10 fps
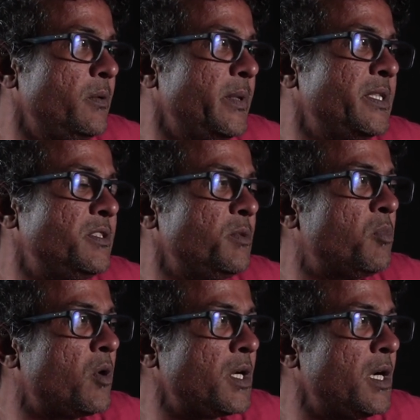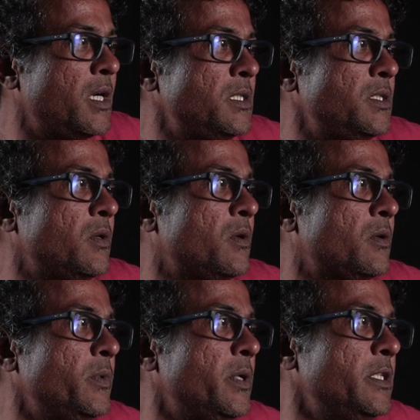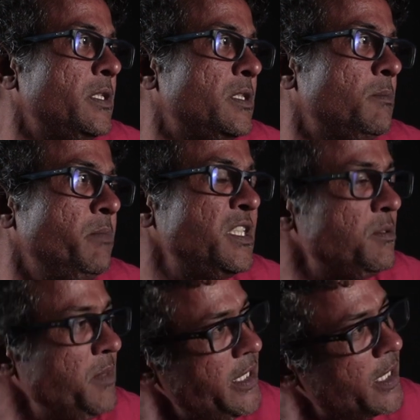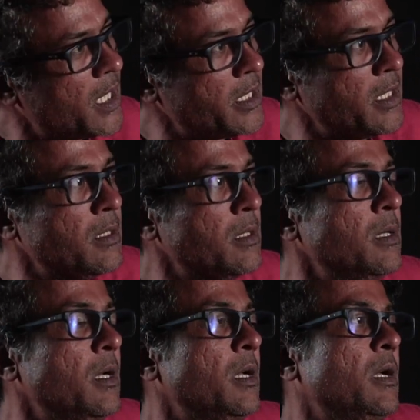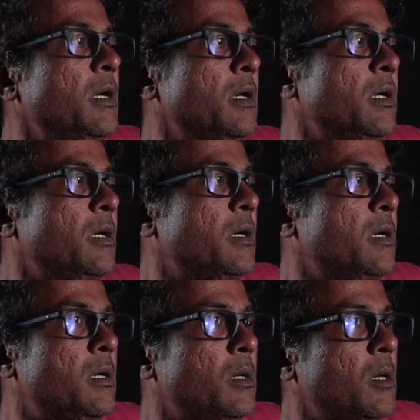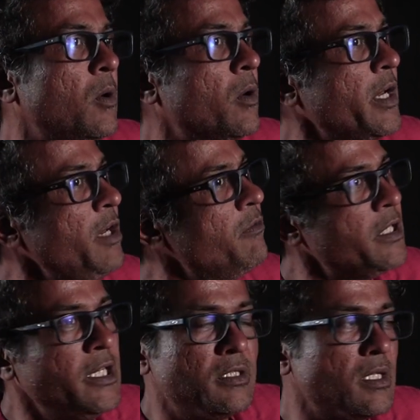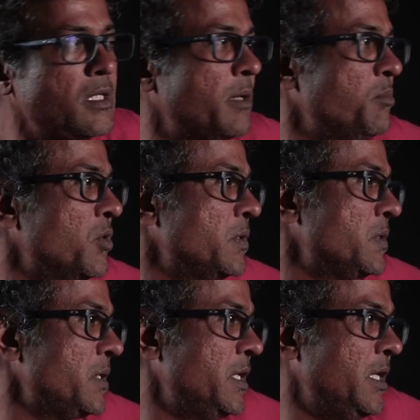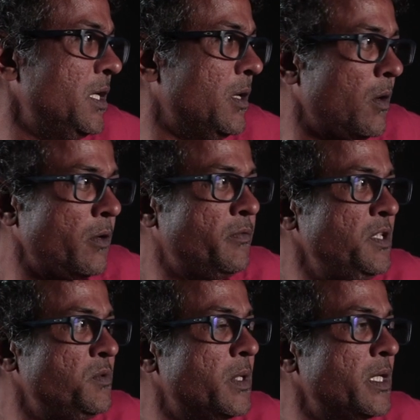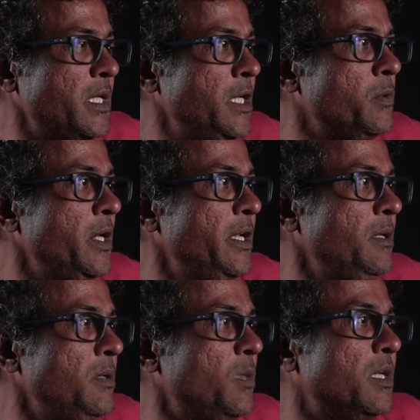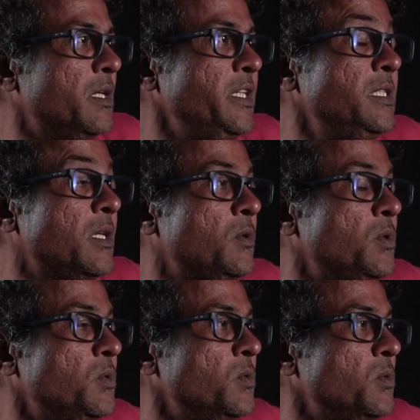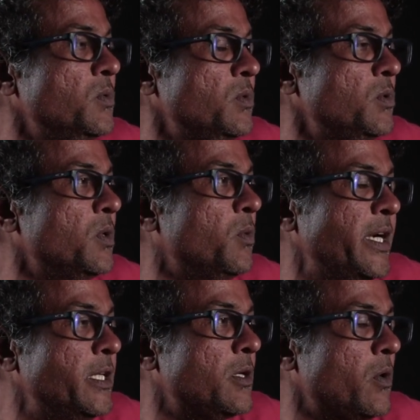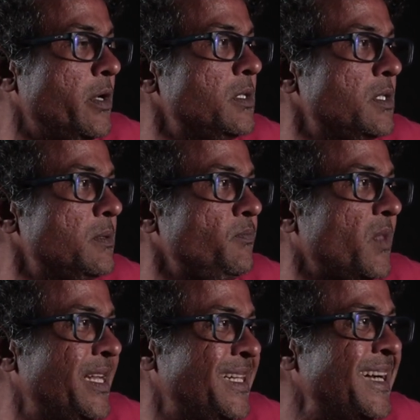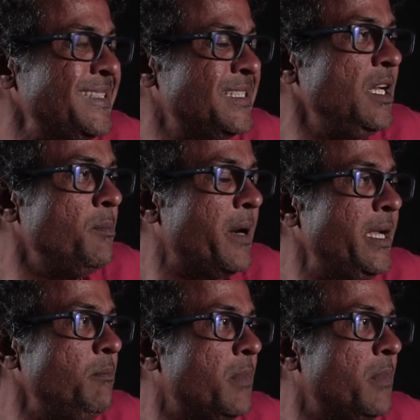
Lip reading: whether it's a podcast or whether it's a mixed media article or even an Instagram post. All of these work equally reach out to to a wider audience. And that is really my